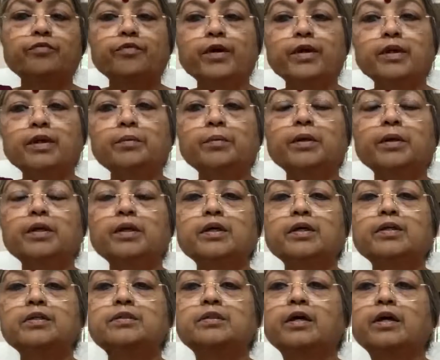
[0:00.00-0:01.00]
If
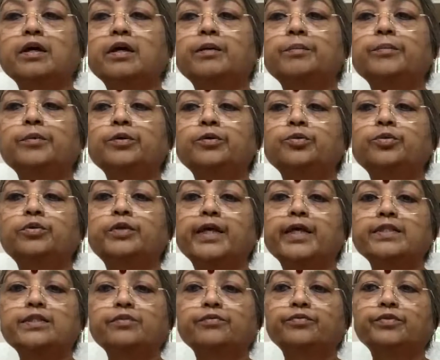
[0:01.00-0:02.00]
anybody is able to
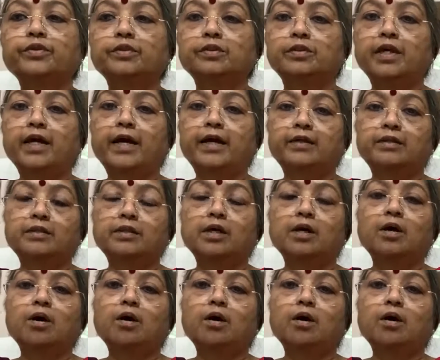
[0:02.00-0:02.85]
decipher that